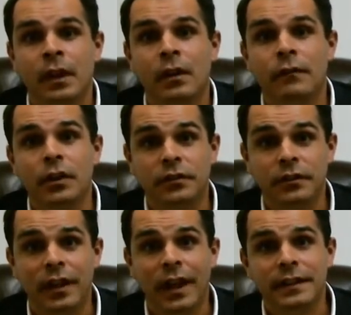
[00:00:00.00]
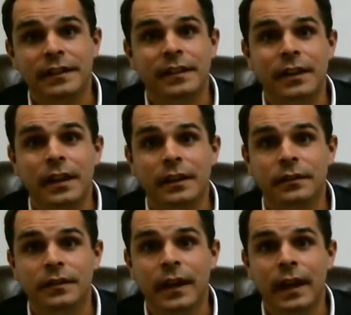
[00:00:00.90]
of our society today
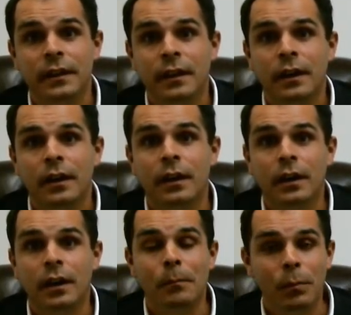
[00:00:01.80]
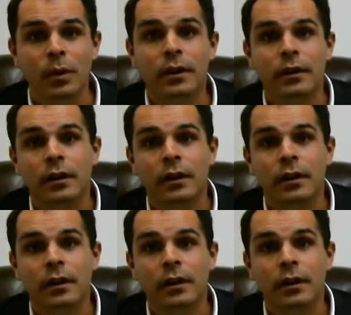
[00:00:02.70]
is that a book